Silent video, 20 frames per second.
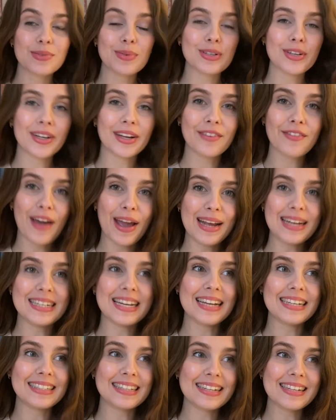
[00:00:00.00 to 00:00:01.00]
we're doing it for 8
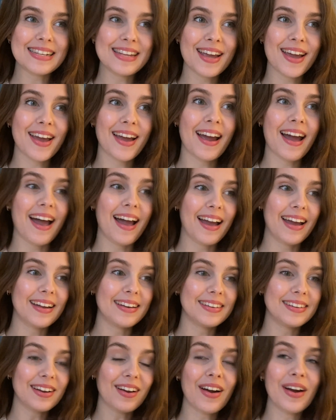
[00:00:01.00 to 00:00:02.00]
days this year
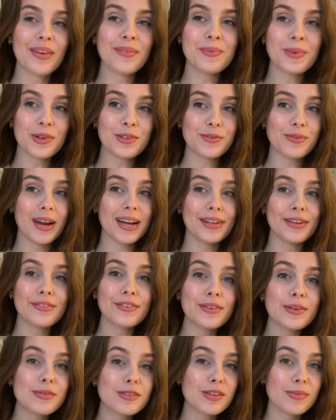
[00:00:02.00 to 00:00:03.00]
and I'm not ready
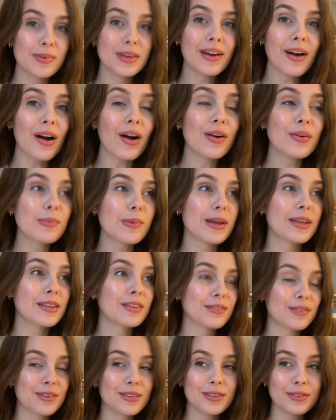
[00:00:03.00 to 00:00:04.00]
for it to be halfway
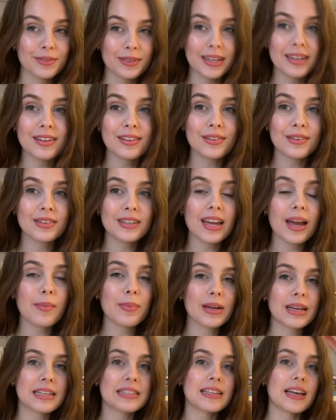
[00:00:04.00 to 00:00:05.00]
through the readathon yet
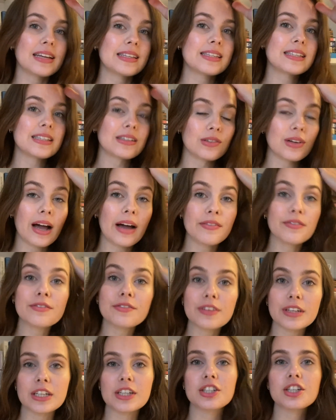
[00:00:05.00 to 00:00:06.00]
because I still haven't
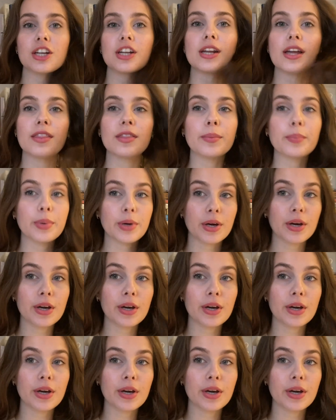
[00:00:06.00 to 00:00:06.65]
finished another book.